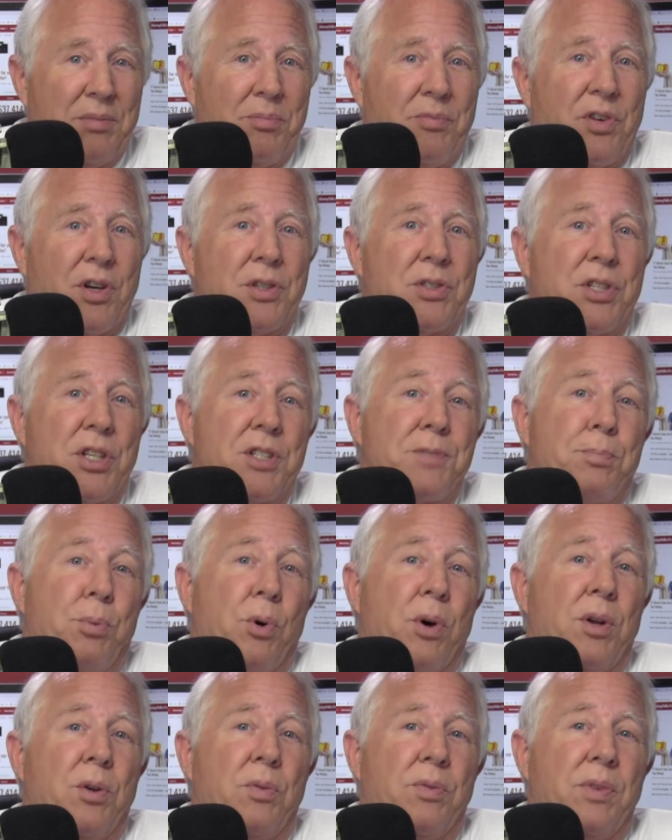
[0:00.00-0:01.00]
versus the
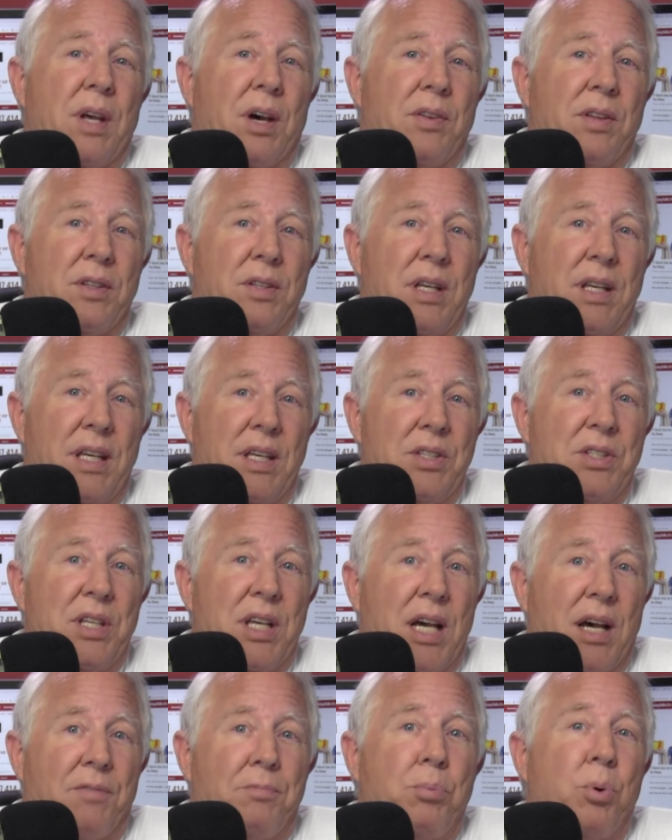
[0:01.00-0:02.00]

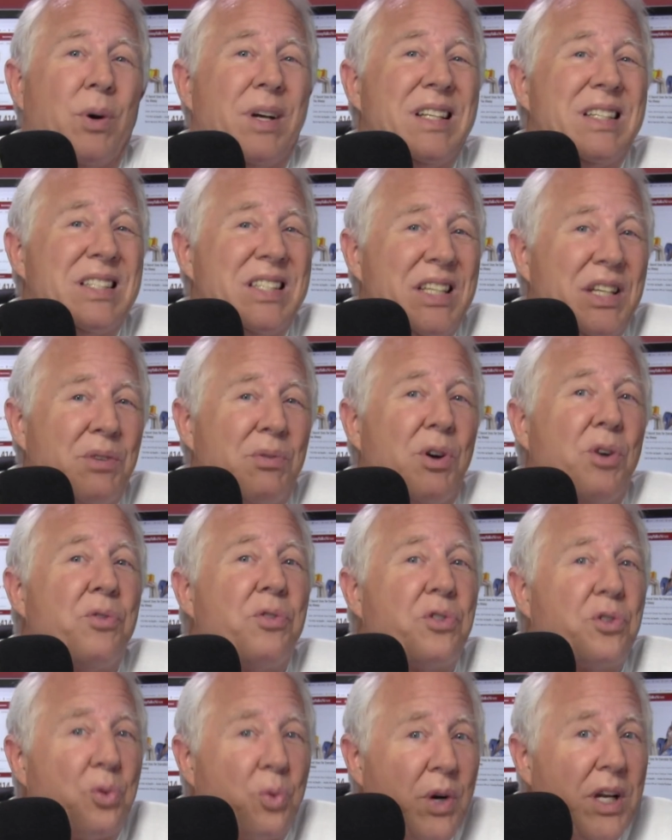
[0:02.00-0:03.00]
ETF,
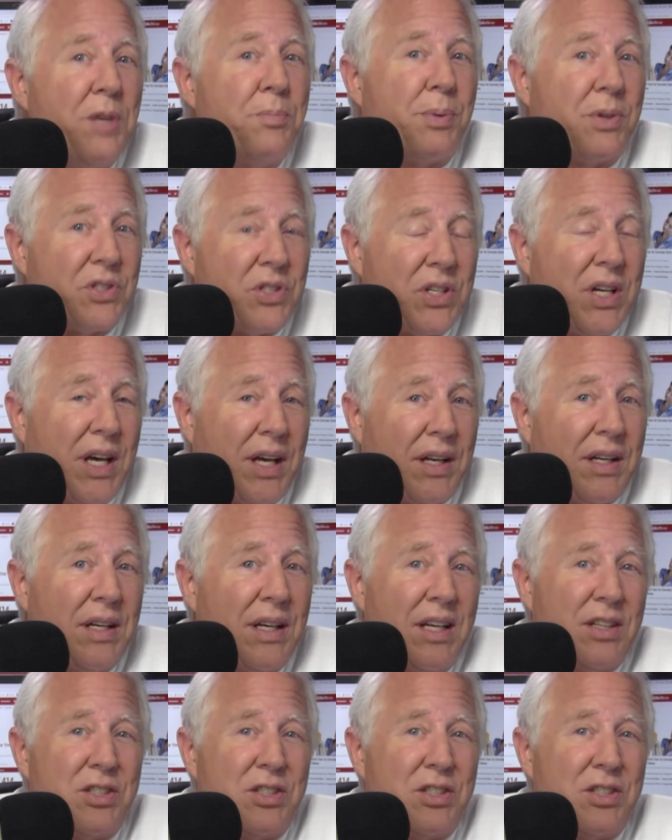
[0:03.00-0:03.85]
0.03%.